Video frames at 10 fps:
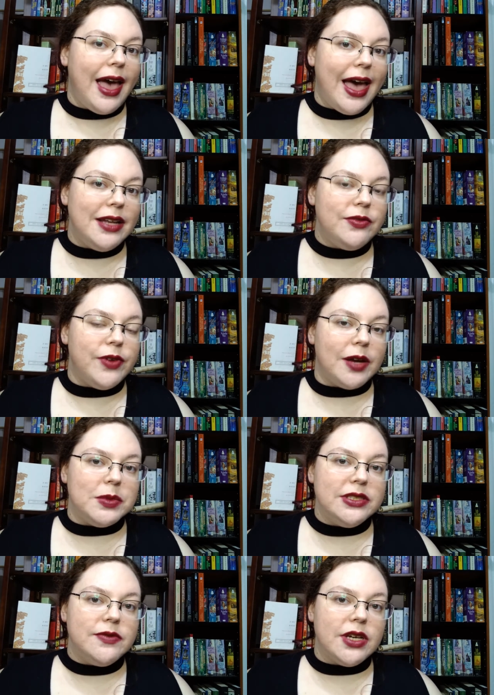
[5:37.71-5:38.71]
and
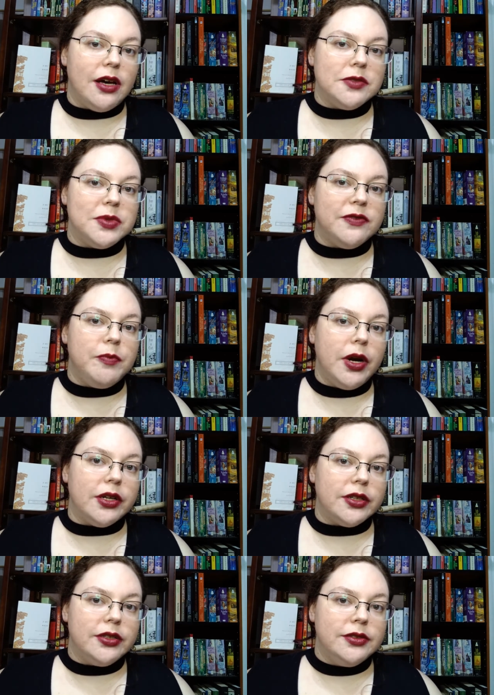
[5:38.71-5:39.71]
fragments of the Gospel of
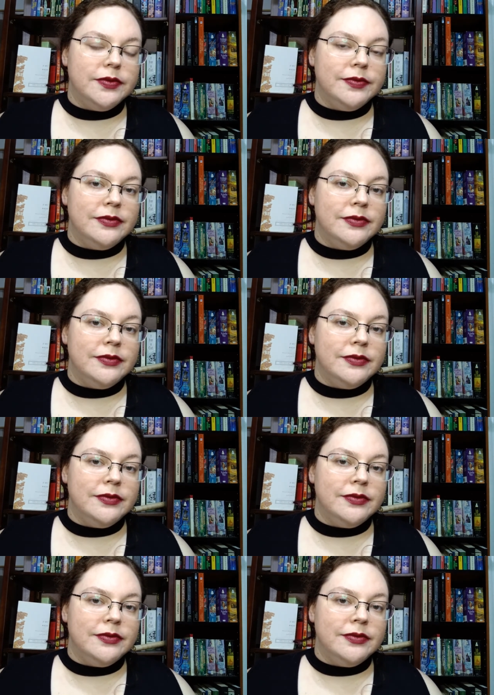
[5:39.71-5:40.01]
Mark.